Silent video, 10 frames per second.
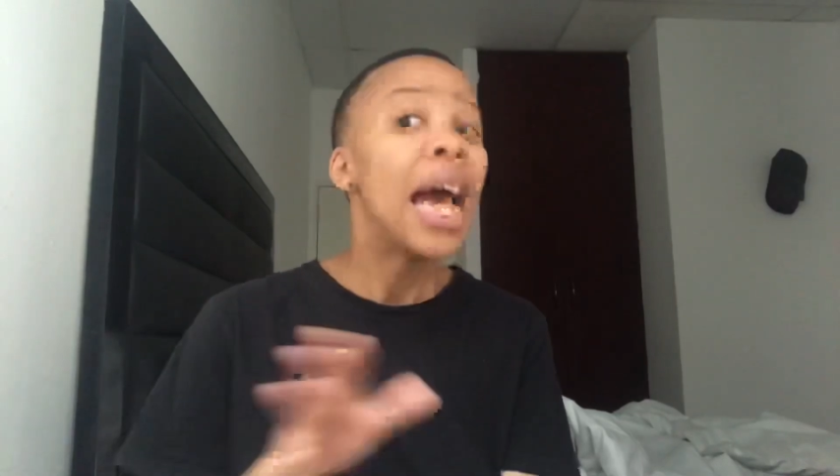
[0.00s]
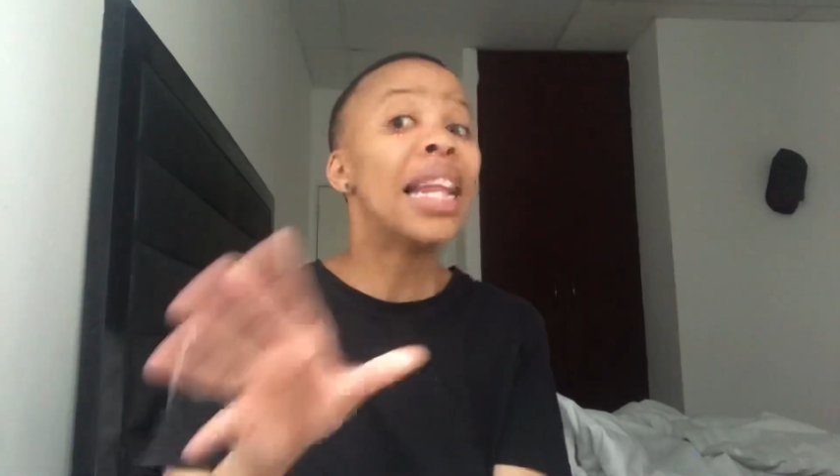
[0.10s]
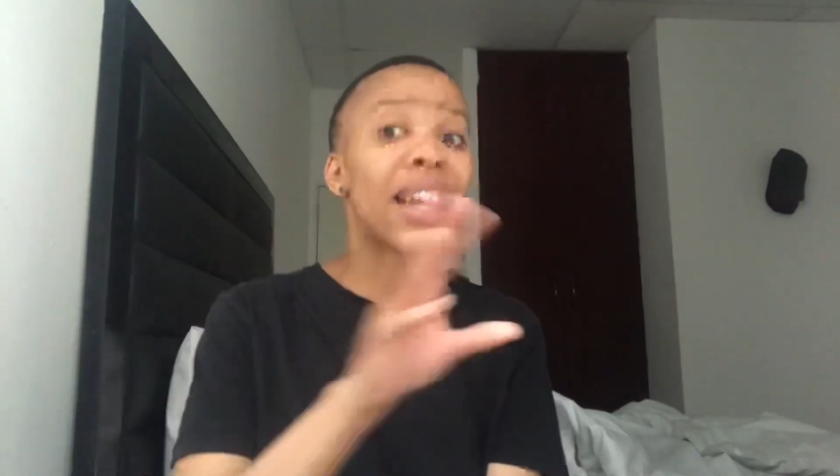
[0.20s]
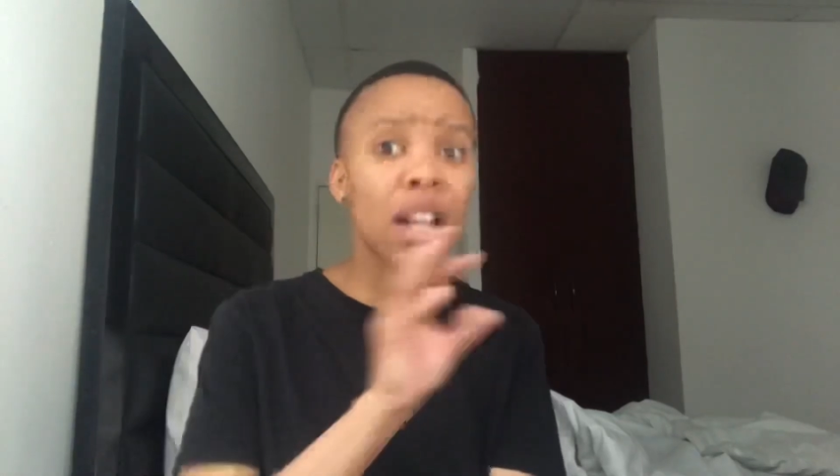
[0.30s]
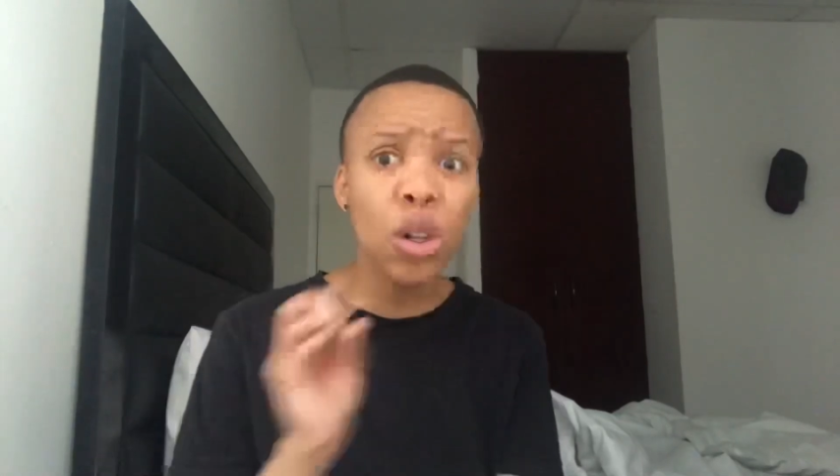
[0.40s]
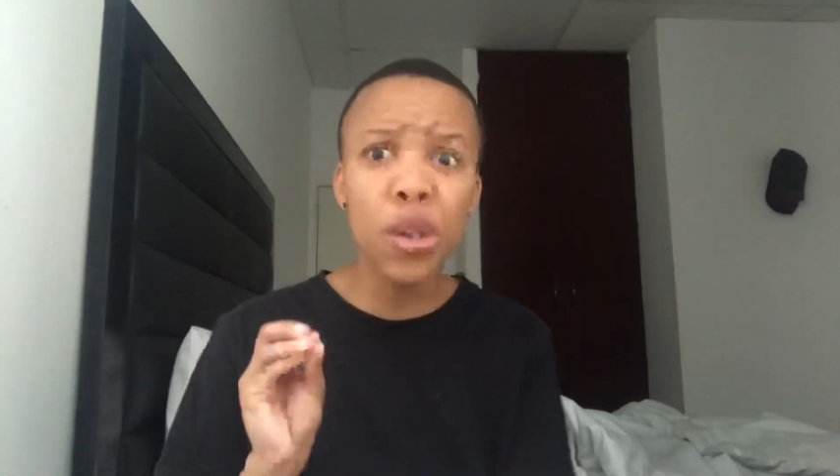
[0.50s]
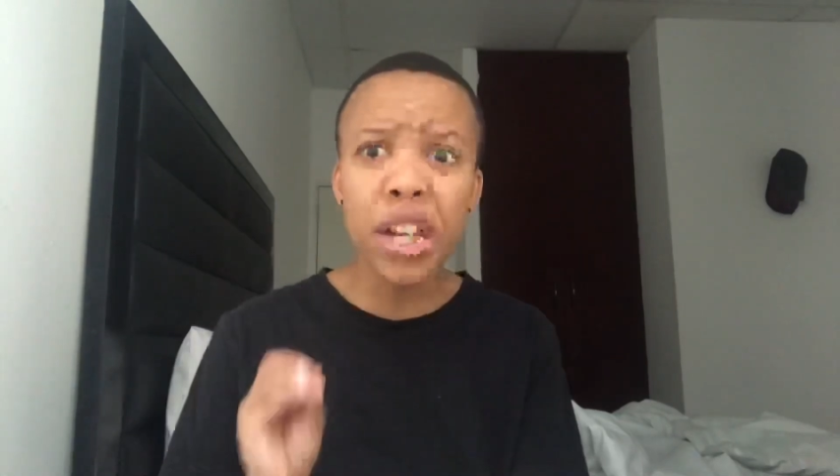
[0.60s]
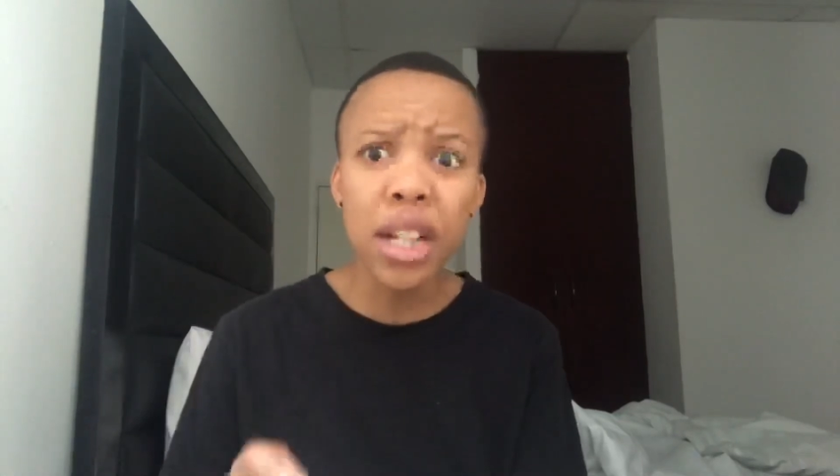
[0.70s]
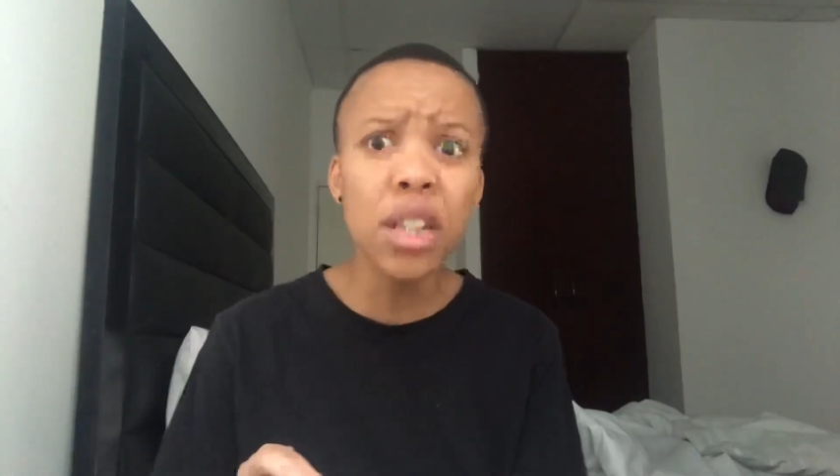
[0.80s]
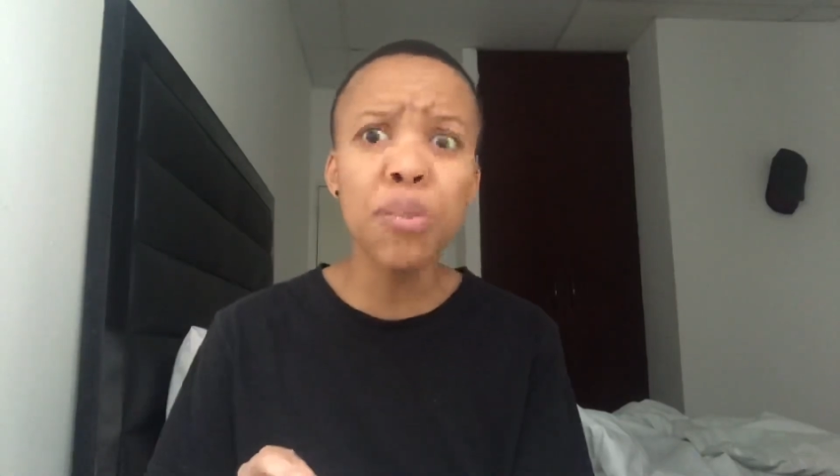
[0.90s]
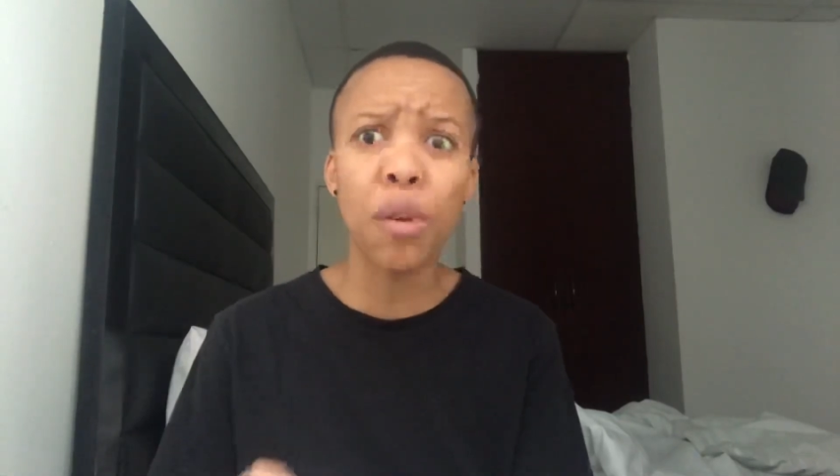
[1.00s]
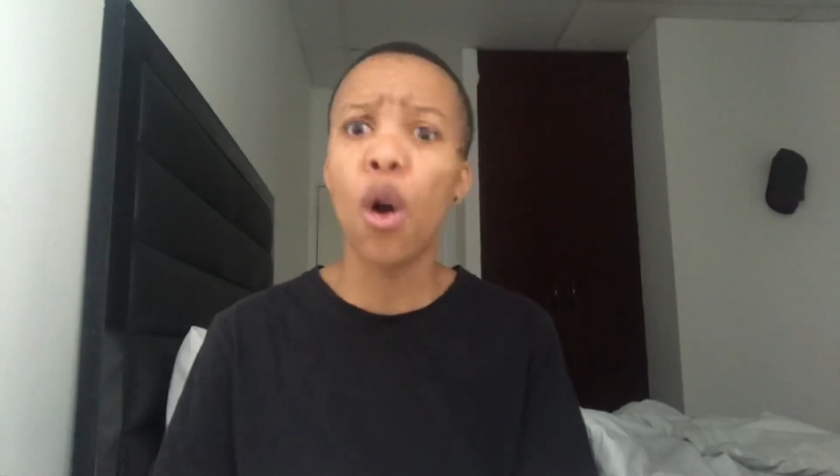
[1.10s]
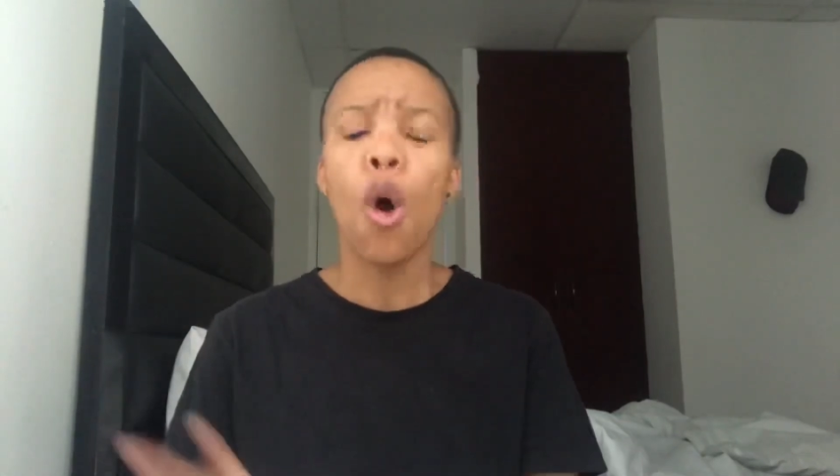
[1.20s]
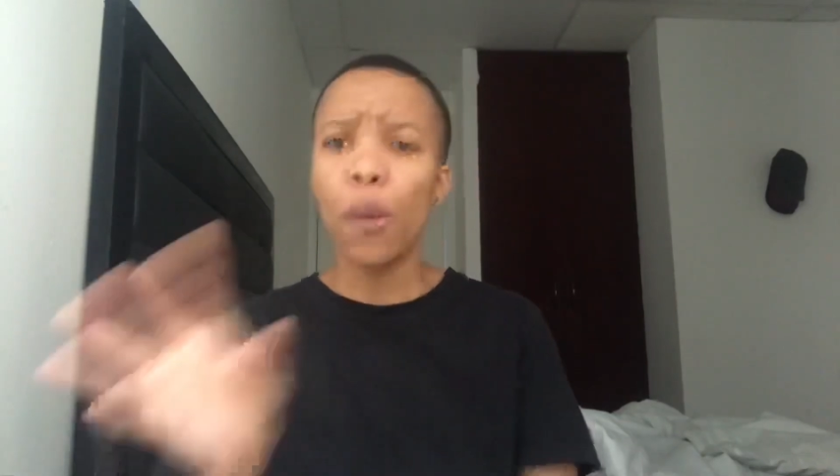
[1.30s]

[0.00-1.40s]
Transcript: let alone in Hillbrow.